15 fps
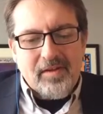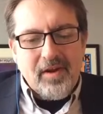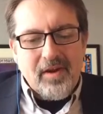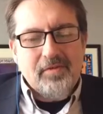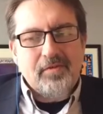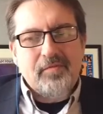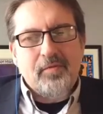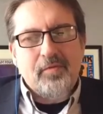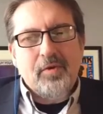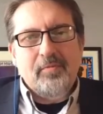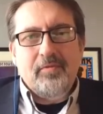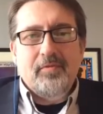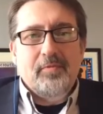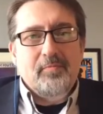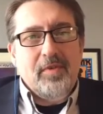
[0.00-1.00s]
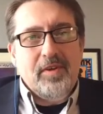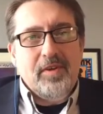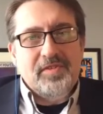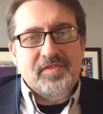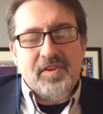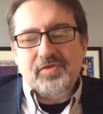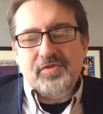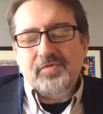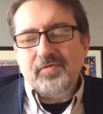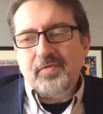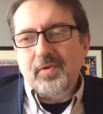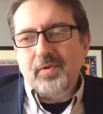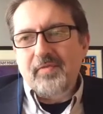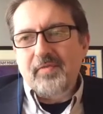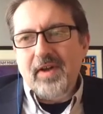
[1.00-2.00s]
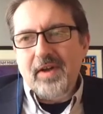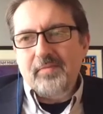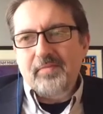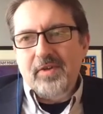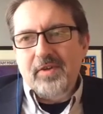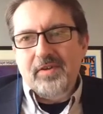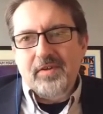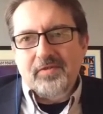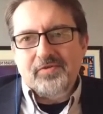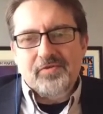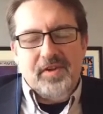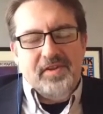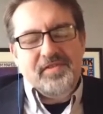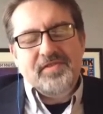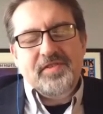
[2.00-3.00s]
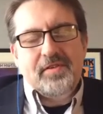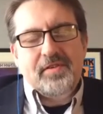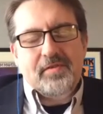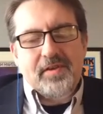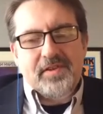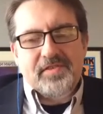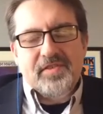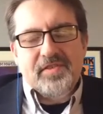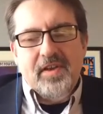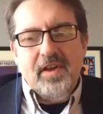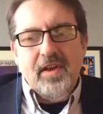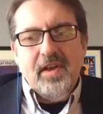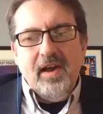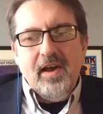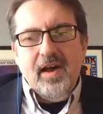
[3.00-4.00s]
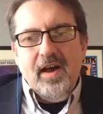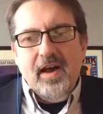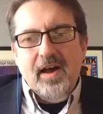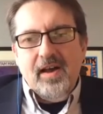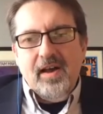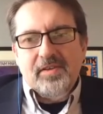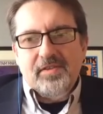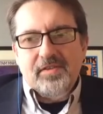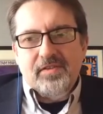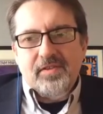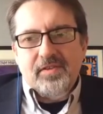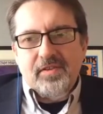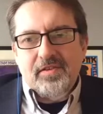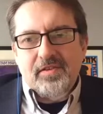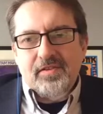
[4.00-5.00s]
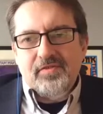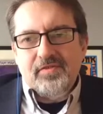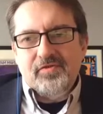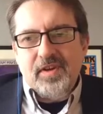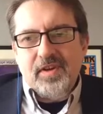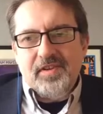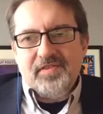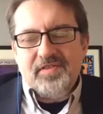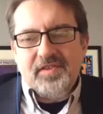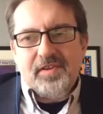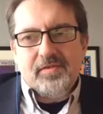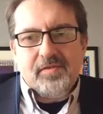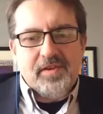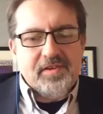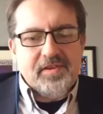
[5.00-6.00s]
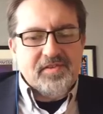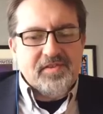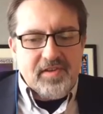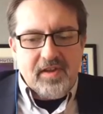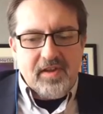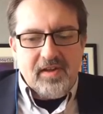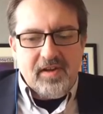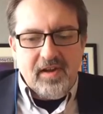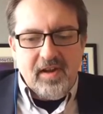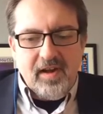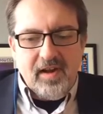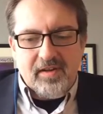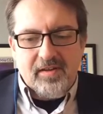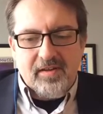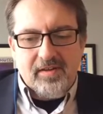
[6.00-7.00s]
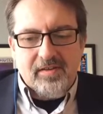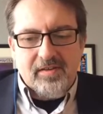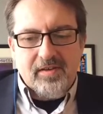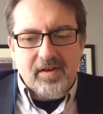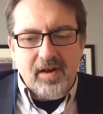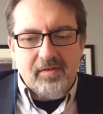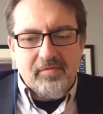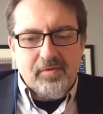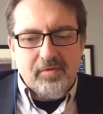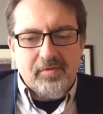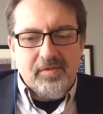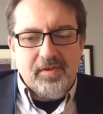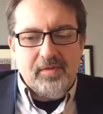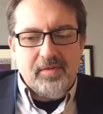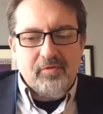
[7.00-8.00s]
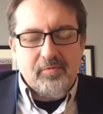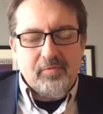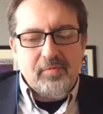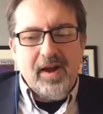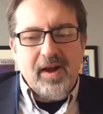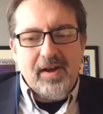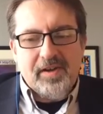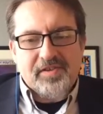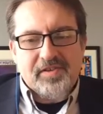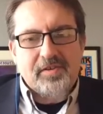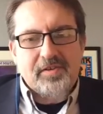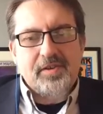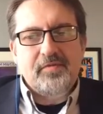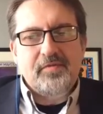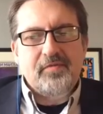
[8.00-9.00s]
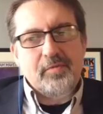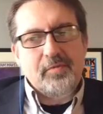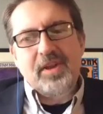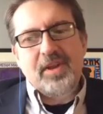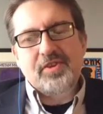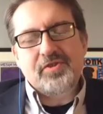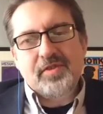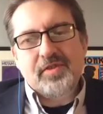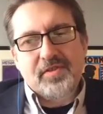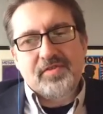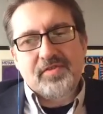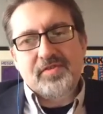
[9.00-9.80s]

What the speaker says: Another essential form of IP are trade secrets. The trade secrets cover the proprietary information that's